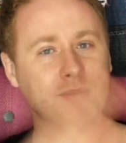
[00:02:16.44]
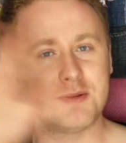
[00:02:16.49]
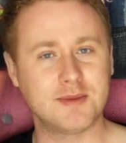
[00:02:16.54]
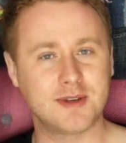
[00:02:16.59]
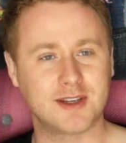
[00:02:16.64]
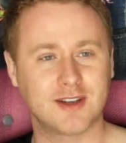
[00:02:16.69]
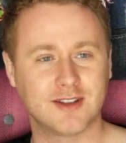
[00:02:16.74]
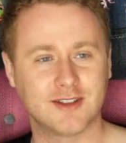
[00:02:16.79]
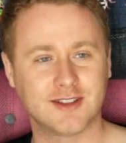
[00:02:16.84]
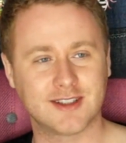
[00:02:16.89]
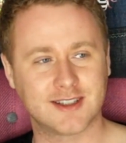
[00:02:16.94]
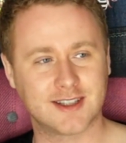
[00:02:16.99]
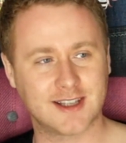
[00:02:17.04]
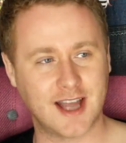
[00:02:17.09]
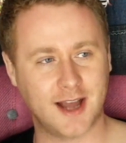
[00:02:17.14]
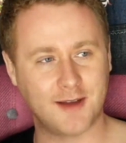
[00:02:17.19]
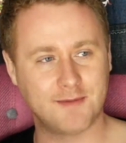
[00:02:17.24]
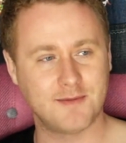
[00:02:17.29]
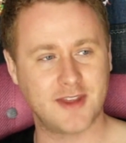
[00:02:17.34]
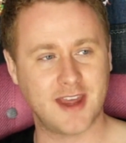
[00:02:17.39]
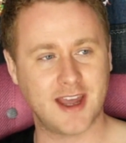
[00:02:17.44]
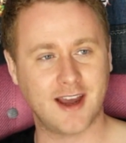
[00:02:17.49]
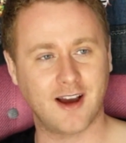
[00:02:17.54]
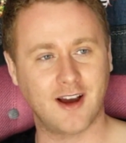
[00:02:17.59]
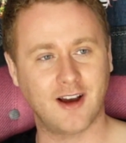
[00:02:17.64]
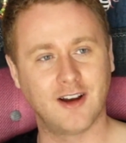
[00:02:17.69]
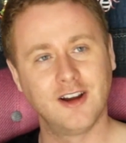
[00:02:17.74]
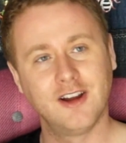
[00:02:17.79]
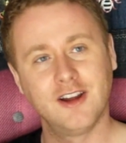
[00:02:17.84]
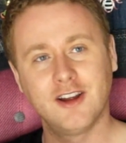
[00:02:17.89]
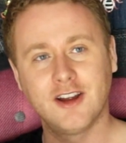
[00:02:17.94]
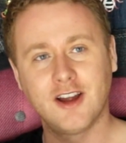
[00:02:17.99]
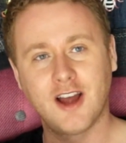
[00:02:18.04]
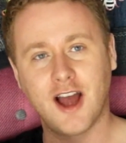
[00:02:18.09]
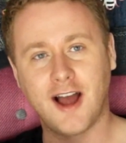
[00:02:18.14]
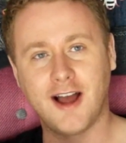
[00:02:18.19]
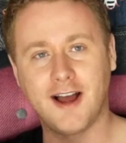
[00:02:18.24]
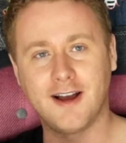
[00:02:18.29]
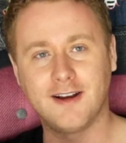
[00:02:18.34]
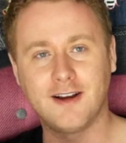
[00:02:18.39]
because um, they are
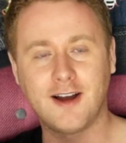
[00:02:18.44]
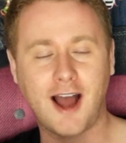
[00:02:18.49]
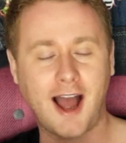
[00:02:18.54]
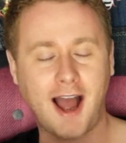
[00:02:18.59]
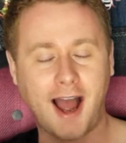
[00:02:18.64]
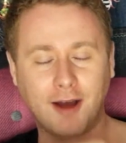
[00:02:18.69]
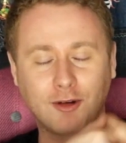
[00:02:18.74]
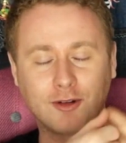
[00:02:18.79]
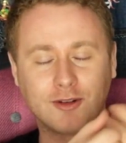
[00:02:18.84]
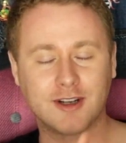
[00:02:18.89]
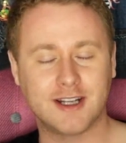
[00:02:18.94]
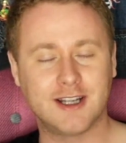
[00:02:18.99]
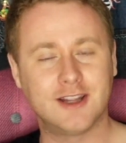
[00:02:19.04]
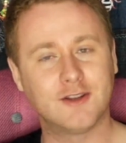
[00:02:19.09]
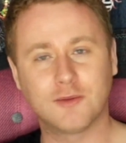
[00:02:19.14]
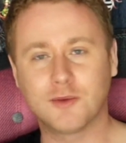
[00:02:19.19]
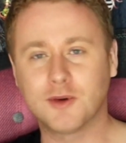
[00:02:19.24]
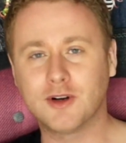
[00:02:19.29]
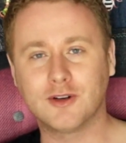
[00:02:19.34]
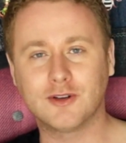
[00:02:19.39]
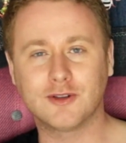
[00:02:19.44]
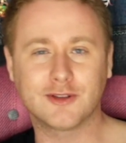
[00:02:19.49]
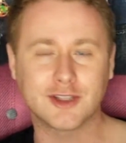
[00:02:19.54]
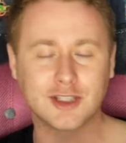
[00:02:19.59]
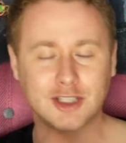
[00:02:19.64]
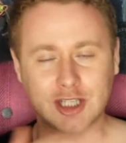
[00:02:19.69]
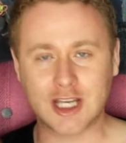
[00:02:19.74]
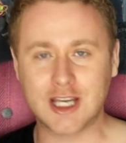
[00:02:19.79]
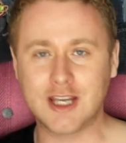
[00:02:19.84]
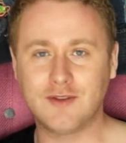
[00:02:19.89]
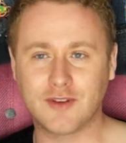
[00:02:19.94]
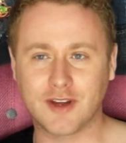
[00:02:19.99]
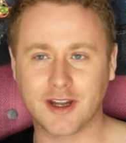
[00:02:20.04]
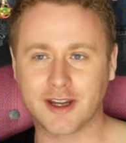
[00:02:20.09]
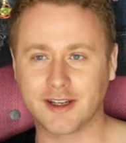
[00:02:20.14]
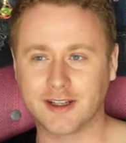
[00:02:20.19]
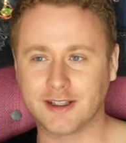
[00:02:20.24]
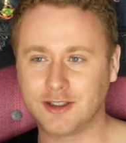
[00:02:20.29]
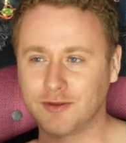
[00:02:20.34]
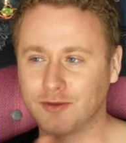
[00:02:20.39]
uh, out in the world
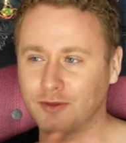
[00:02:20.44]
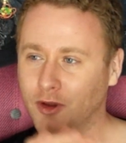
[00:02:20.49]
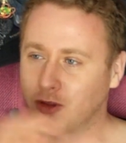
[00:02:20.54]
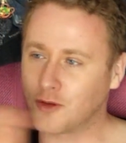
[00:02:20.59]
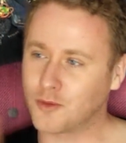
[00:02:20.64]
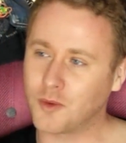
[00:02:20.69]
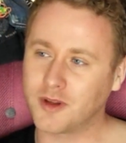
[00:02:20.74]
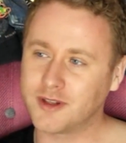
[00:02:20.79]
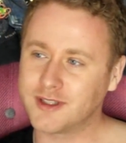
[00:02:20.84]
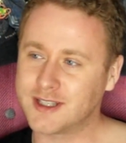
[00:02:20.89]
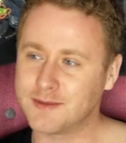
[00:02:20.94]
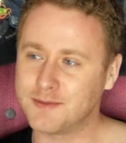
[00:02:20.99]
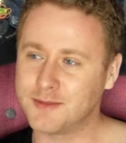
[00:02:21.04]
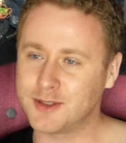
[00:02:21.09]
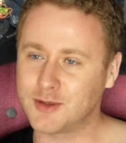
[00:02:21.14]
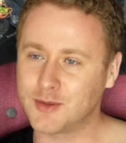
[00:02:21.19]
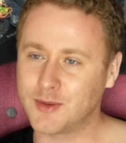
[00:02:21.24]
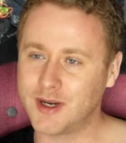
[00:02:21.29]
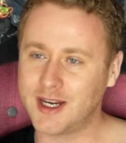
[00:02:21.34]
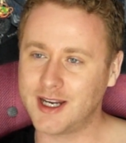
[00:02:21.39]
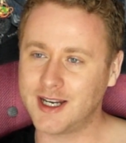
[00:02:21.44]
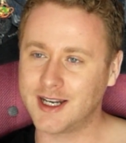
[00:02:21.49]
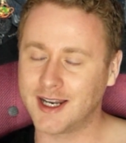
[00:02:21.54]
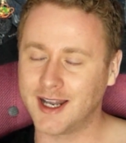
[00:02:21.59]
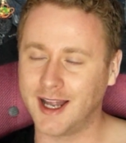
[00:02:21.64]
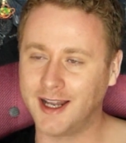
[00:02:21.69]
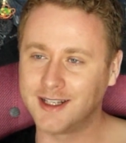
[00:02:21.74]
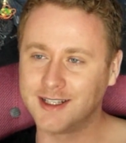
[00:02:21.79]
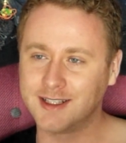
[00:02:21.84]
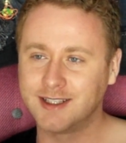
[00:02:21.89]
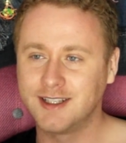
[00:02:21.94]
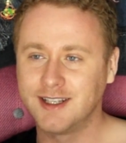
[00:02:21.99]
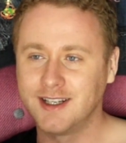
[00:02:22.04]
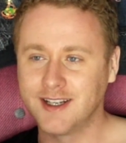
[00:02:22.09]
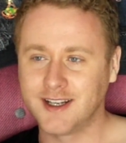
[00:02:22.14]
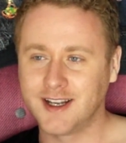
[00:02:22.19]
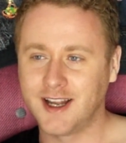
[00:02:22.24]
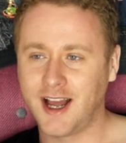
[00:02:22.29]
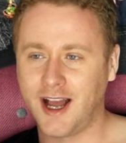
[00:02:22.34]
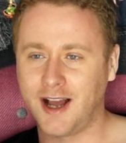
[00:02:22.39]
achieving and you've got the ones in between and
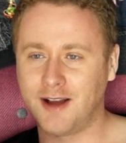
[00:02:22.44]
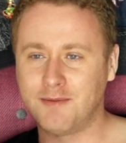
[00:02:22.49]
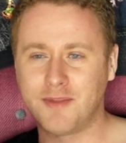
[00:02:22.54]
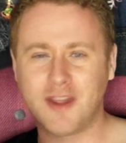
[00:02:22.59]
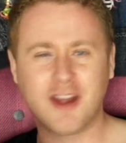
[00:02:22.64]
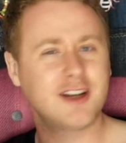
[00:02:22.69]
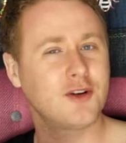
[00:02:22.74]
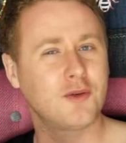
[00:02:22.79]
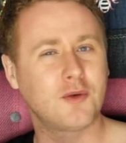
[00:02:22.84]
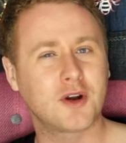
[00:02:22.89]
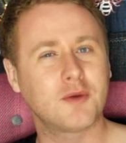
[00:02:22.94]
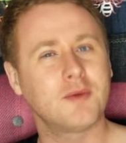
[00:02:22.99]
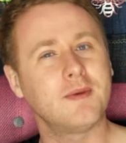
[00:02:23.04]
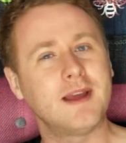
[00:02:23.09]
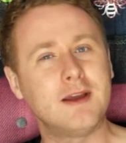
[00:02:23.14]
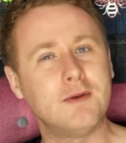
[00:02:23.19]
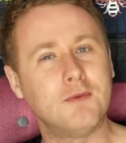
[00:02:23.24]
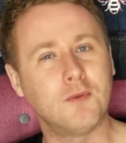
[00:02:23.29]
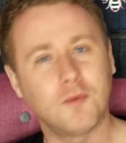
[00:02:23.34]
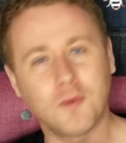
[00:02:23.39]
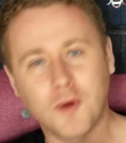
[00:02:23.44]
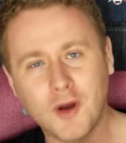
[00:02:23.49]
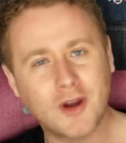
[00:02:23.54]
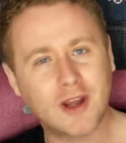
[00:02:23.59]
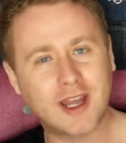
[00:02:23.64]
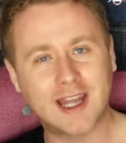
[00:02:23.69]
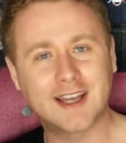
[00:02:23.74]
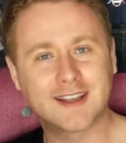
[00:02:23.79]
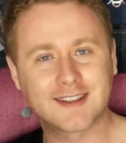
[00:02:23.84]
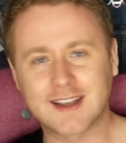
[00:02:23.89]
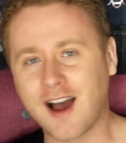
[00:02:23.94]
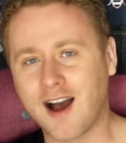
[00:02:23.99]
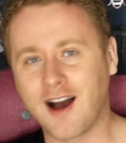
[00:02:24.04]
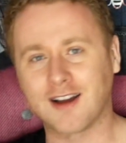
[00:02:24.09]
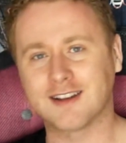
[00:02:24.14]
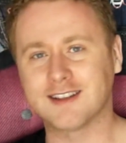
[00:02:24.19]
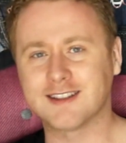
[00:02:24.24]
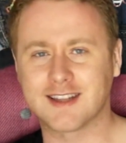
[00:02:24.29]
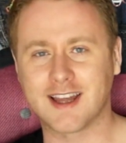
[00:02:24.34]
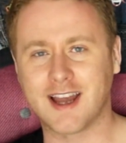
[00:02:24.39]
um, they don't want to be working as hard
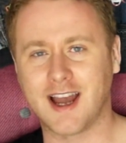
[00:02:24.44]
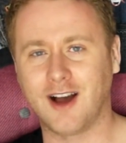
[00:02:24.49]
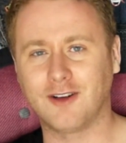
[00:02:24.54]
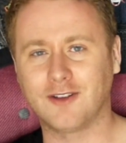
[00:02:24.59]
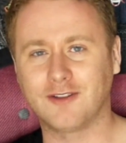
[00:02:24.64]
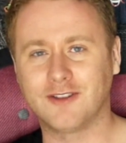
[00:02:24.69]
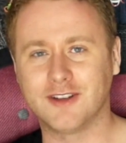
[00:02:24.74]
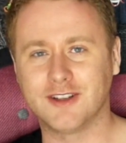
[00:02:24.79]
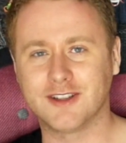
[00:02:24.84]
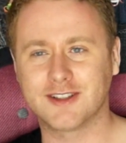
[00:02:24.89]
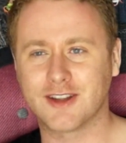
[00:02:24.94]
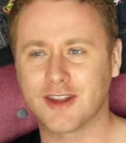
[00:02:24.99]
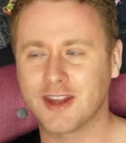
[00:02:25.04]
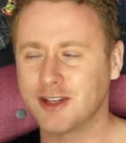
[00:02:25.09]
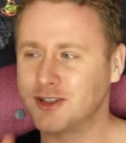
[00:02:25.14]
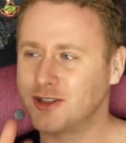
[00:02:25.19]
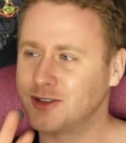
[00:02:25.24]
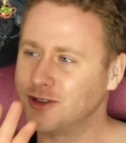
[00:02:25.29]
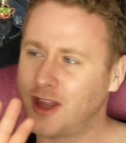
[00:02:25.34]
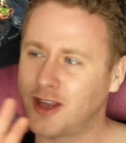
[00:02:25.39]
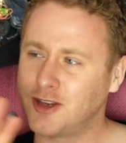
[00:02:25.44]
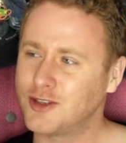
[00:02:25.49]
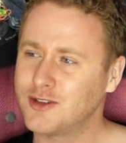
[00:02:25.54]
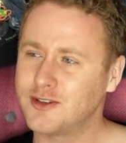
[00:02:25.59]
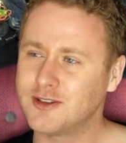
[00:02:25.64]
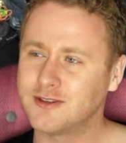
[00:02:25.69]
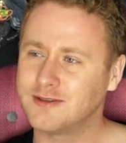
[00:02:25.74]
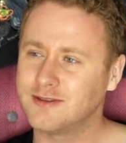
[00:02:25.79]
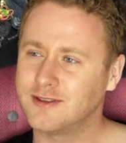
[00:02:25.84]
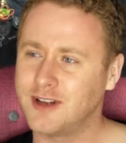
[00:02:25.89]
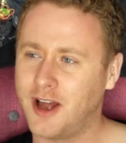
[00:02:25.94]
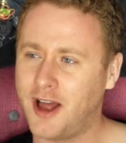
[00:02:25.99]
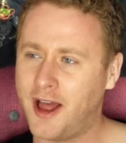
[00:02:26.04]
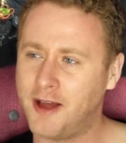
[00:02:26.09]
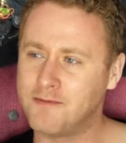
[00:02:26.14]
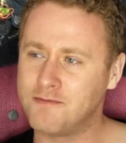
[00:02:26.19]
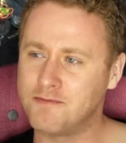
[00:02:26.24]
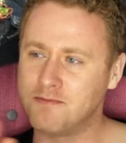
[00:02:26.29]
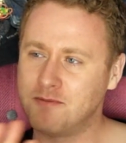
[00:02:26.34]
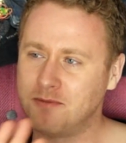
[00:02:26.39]
as they are first, so they, sh they shouldn't
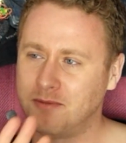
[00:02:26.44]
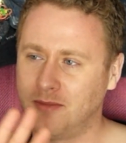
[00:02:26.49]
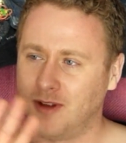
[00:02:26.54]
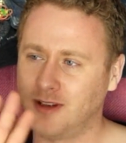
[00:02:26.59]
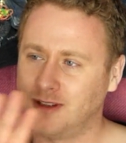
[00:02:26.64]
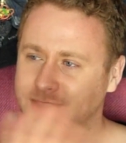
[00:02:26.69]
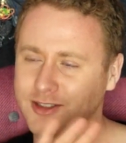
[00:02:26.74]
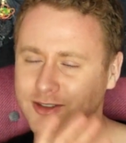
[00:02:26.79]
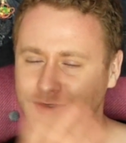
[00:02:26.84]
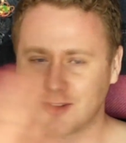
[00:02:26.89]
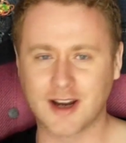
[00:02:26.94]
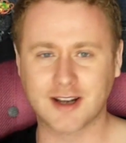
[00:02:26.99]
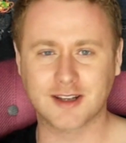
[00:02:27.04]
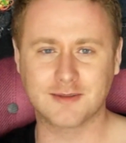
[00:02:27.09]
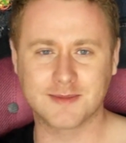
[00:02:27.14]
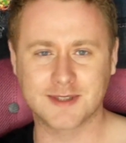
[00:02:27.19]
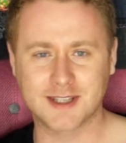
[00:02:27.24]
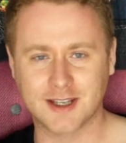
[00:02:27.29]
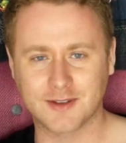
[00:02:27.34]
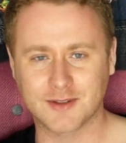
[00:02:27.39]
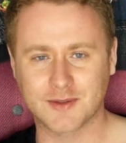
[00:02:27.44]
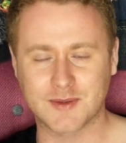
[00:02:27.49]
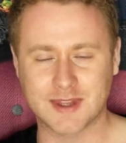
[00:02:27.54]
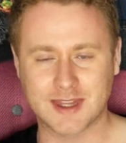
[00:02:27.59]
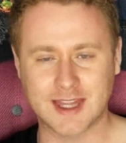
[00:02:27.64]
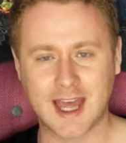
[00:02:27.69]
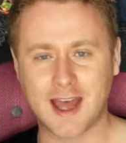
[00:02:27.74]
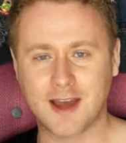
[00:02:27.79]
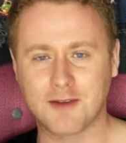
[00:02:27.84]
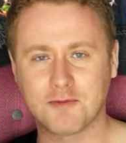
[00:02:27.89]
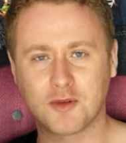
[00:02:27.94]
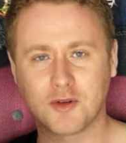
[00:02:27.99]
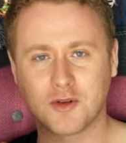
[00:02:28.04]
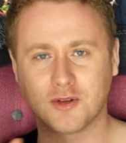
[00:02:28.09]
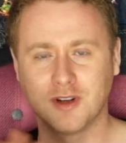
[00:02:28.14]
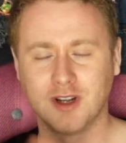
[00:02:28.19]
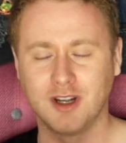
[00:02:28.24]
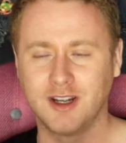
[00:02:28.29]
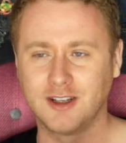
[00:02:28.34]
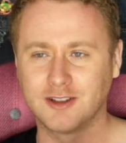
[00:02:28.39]
um, distract themselves with them or
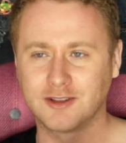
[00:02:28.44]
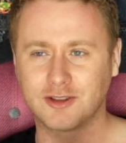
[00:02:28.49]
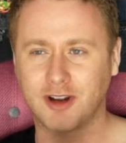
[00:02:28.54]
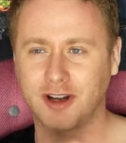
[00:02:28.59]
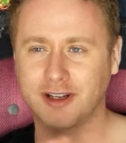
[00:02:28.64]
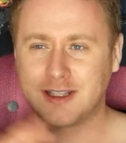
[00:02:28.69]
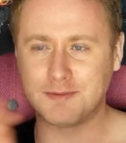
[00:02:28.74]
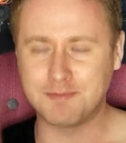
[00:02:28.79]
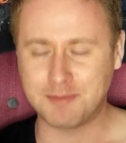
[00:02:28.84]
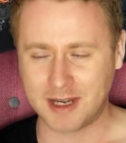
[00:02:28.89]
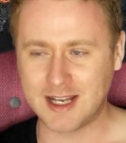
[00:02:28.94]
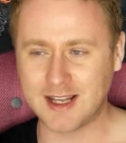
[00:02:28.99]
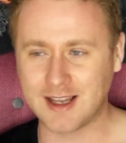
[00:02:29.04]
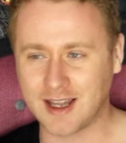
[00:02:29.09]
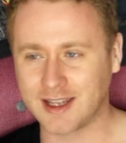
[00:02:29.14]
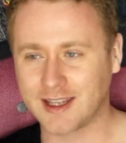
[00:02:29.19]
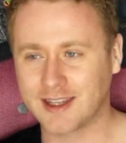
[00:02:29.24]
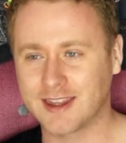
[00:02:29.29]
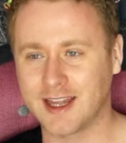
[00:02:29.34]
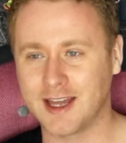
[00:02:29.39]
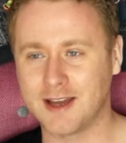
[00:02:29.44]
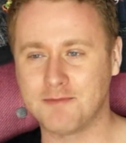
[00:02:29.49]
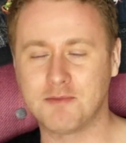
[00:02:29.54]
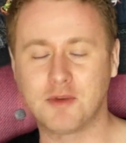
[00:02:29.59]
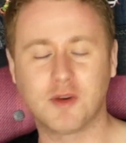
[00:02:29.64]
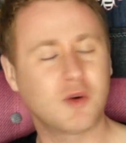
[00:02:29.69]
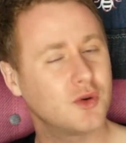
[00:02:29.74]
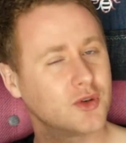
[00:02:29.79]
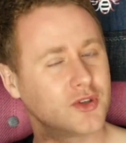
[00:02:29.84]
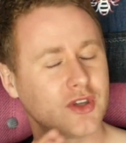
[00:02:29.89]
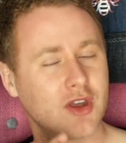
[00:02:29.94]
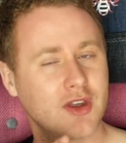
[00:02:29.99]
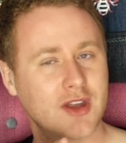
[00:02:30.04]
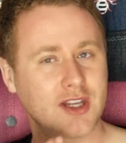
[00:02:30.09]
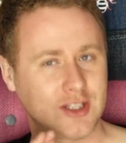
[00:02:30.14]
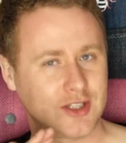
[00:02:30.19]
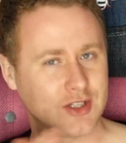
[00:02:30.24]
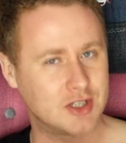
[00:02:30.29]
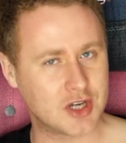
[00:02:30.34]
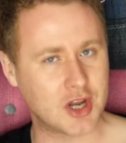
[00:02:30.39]
try to be like them, but also they
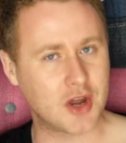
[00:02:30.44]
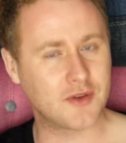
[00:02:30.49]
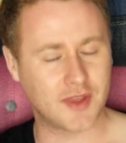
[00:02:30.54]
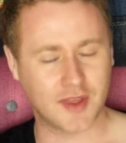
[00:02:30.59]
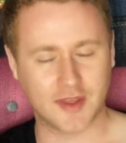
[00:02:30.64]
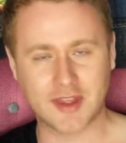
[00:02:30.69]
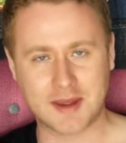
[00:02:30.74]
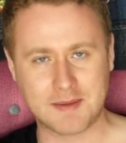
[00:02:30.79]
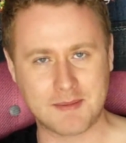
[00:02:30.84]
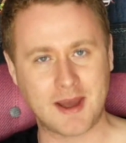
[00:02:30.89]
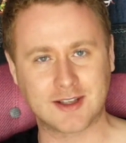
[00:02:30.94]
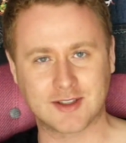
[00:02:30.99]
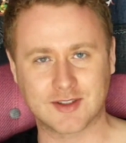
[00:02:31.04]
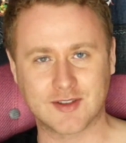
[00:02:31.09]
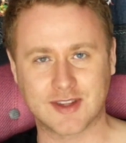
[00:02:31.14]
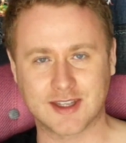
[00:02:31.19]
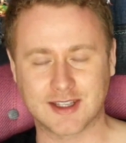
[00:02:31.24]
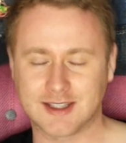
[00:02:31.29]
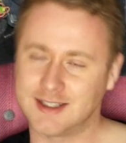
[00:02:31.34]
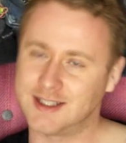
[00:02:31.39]
should know that they're better than